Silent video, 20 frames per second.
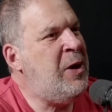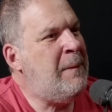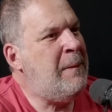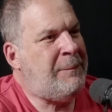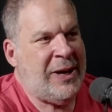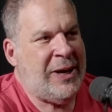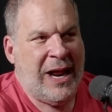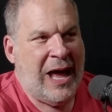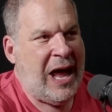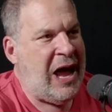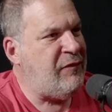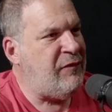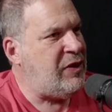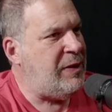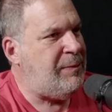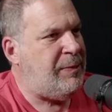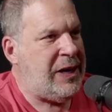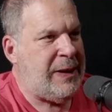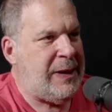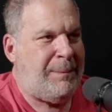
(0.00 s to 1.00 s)
but
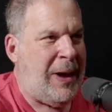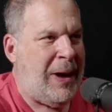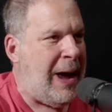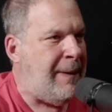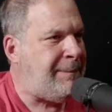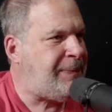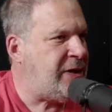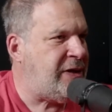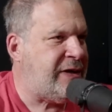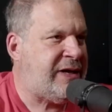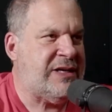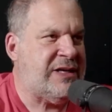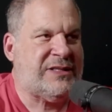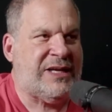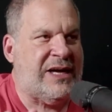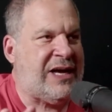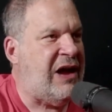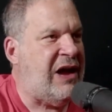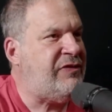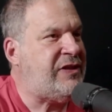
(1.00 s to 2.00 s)
everybody, popular kids,
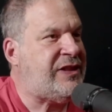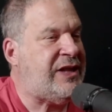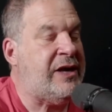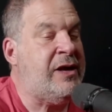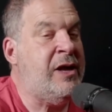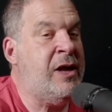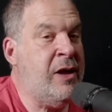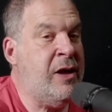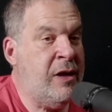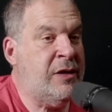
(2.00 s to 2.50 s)
like everything.